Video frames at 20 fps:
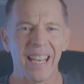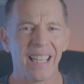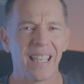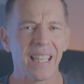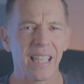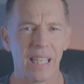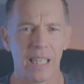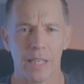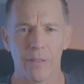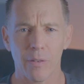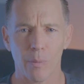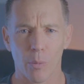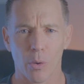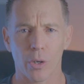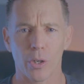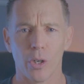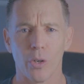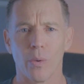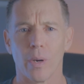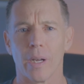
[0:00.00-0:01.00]
it can get even
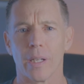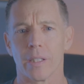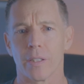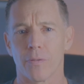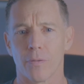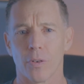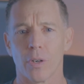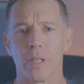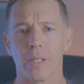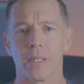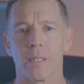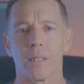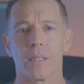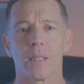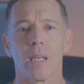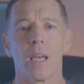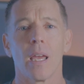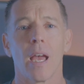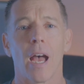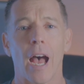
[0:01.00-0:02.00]
more nuanced. For
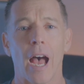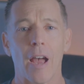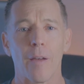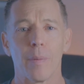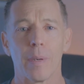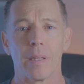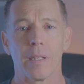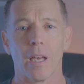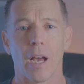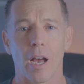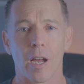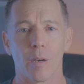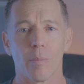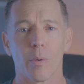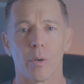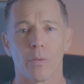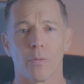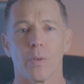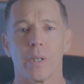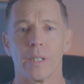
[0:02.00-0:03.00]
instance, I've been in the
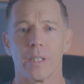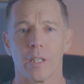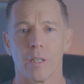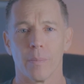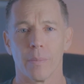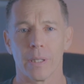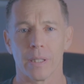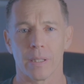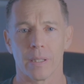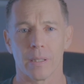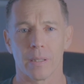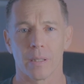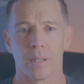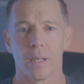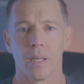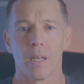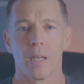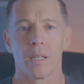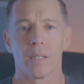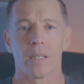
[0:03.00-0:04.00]
automotive retail business.
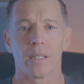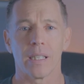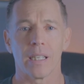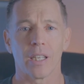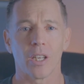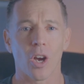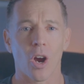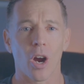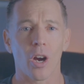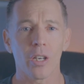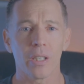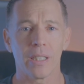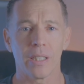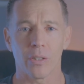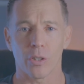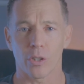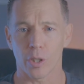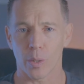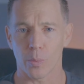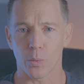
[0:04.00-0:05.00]
Does a car
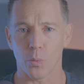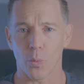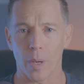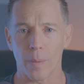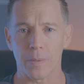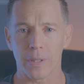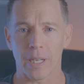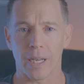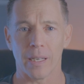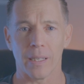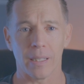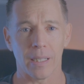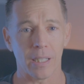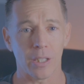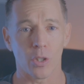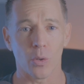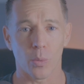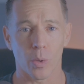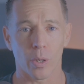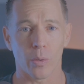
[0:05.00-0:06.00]
dealership's website
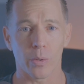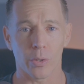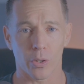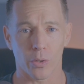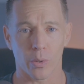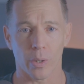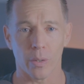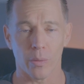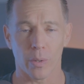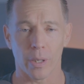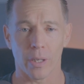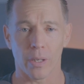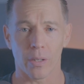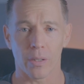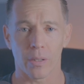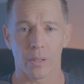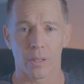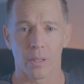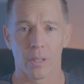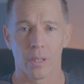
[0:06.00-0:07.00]
need to work with screen
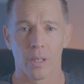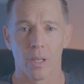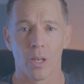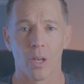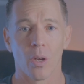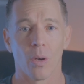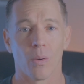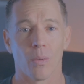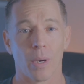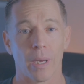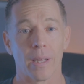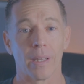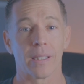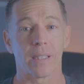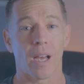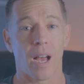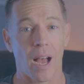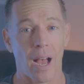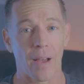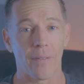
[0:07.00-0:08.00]
readers? While
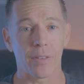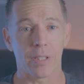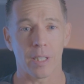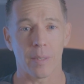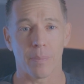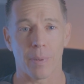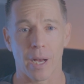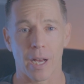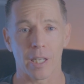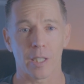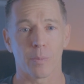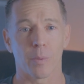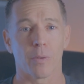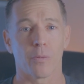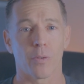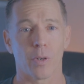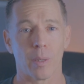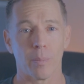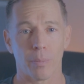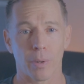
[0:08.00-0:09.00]
it's obviously possible
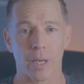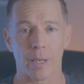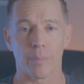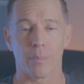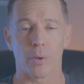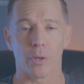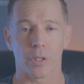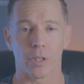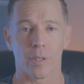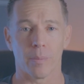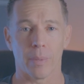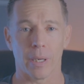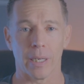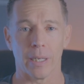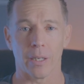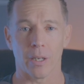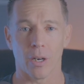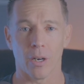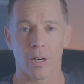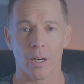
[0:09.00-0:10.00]
for a blind person to buy
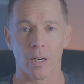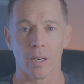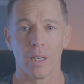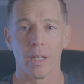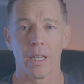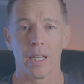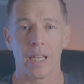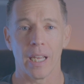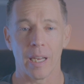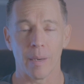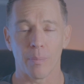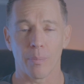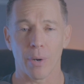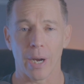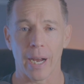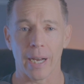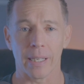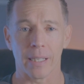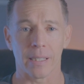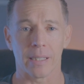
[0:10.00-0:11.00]
a car, in
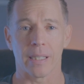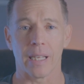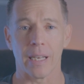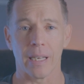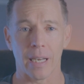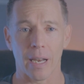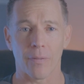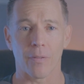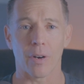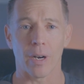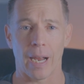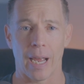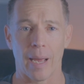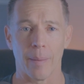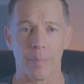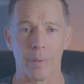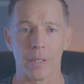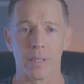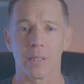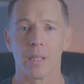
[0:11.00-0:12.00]
practice that never
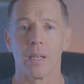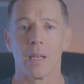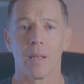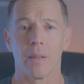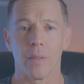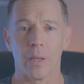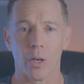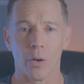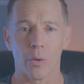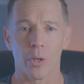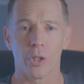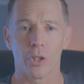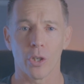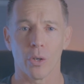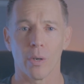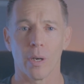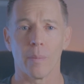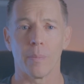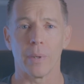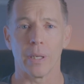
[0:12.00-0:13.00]
happens. They always
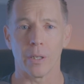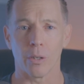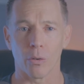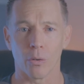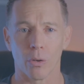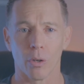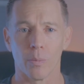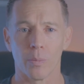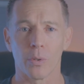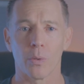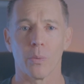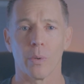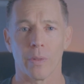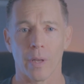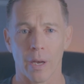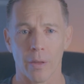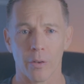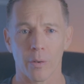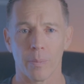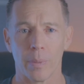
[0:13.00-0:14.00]
show up in groups with
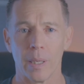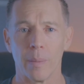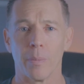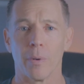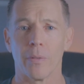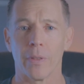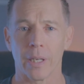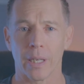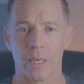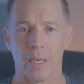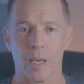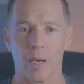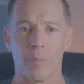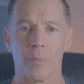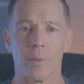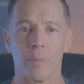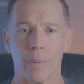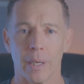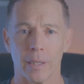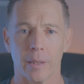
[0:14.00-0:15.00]
other people that can
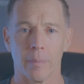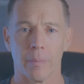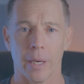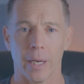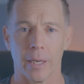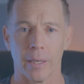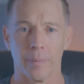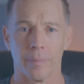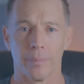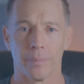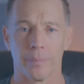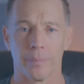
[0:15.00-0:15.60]
help them make the buy.